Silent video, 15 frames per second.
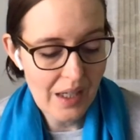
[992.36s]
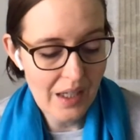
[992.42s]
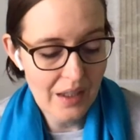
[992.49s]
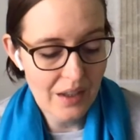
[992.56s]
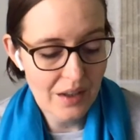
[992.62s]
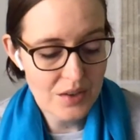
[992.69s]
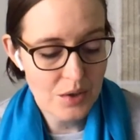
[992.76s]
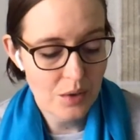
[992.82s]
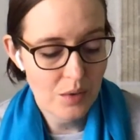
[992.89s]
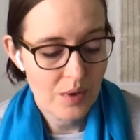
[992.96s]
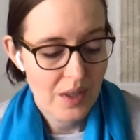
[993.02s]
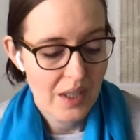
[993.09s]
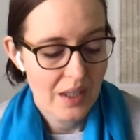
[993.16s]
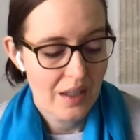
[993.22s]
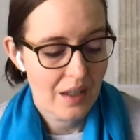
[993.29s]
And
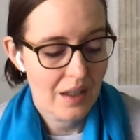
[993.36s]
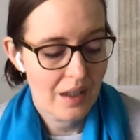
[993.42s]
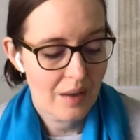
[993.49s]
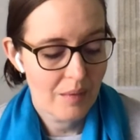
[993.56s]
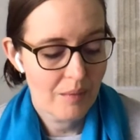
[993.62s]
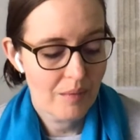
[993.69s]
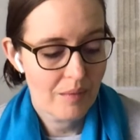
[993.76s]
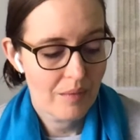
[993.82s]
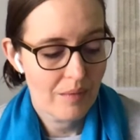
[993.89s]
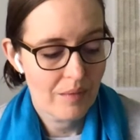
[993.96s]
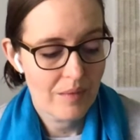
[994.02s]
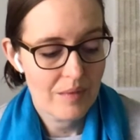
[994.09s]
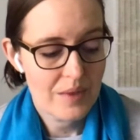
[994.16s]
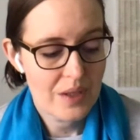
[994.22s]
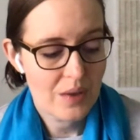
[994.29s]
also, um,
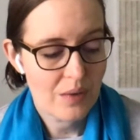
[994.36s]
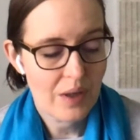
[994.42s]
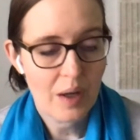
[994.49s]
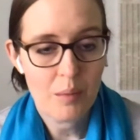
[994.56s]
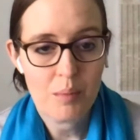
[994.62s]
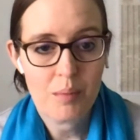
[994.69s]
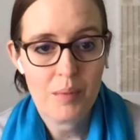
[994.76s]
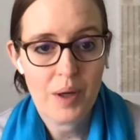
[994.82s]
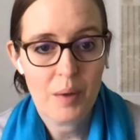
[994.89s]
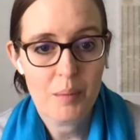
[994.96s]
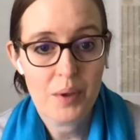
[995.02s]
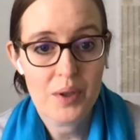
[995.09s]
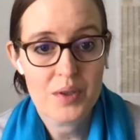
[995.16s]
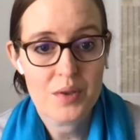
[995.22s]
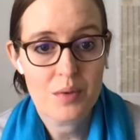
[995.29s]

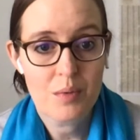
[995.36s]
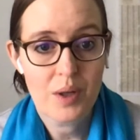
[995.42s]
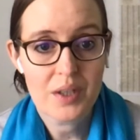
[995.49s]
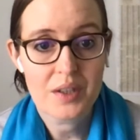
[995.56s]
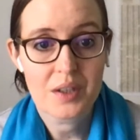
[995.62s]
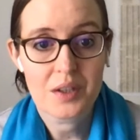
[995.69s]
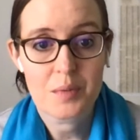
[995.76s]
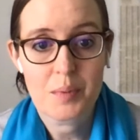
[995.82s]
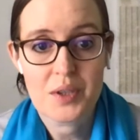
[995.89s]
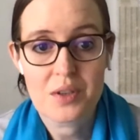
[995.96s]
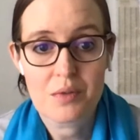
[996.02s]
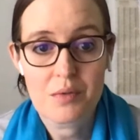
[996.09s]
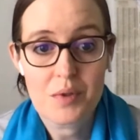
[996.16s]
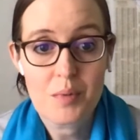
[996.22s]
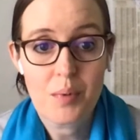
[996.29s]
help parents who want to
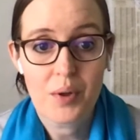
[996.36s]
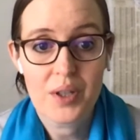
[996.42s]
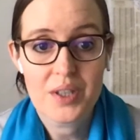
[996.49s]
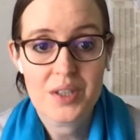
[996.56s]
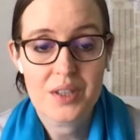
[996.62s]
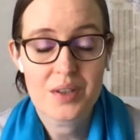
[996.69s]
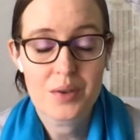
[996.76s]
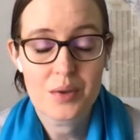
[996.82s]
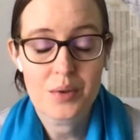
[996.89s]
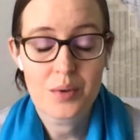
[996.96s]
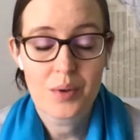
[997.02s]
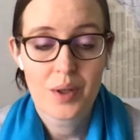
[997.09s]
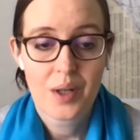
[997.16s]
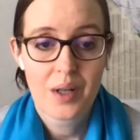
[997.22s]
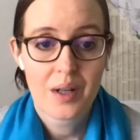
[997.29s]
express their viewpoints
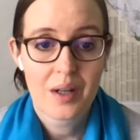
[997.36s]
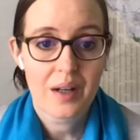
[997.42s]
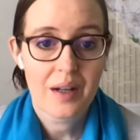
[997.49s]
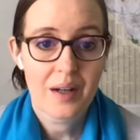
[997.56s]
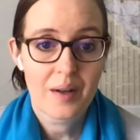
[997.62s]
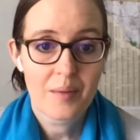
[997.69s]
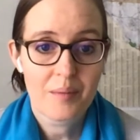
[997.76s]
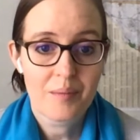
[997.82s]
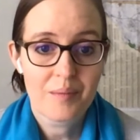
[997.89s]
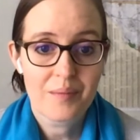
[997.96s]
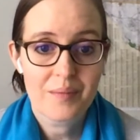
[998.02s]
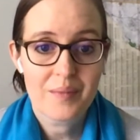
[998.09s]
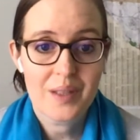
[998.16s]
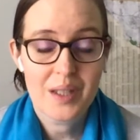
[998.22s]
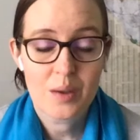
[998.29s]
to,
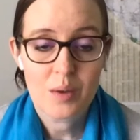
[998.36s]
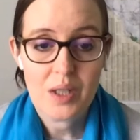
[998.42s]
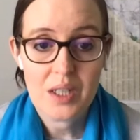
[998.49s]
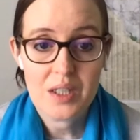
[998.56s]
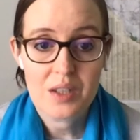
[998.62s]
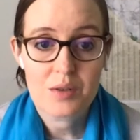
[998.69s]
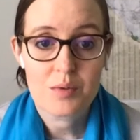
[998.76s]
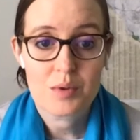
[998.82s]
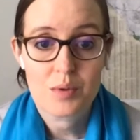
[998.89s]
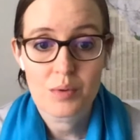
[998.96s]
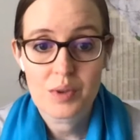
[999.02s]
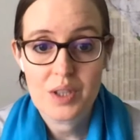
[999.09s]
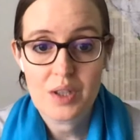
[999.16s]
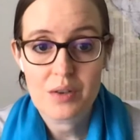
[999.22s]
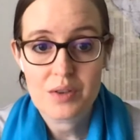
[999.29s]
get in touch with
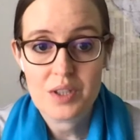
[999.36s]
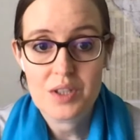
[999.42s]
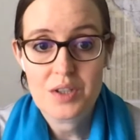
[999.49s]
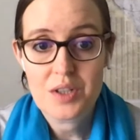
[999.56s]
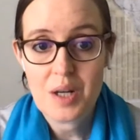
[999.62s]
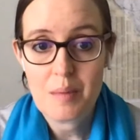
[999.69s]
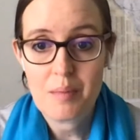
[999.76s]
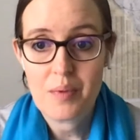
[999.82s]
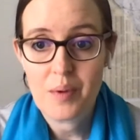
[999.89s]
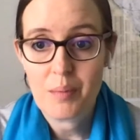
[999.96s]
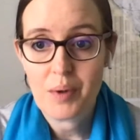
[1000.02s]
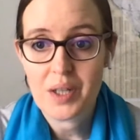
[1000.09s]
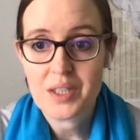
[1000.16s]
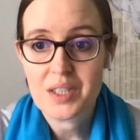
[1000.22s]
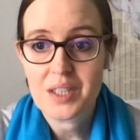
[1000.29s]
school leaders and shape
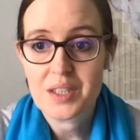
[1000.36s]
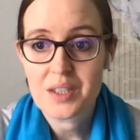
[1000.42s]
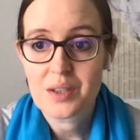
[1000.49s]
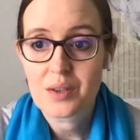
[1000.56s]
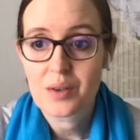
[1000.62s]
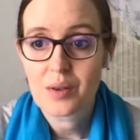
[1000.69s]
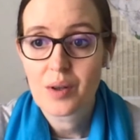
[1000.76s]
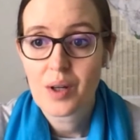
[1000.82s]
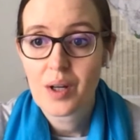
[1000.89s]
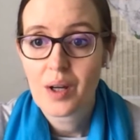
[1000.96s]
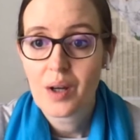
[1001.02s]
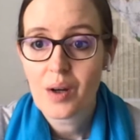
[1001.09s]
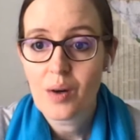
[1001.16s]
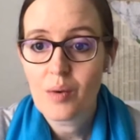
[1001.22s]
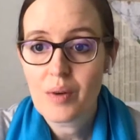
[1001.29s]
the process. So,
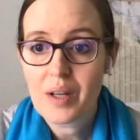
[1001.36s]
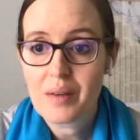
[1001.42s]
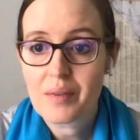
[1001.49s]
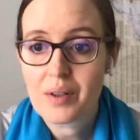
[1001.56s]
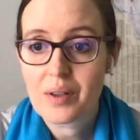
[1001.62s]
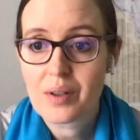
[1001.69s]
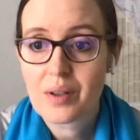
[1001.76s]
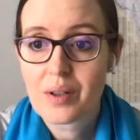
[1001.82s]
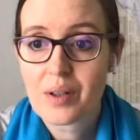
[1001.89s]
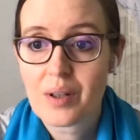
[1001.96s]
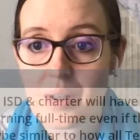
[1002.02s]
ooh, we have a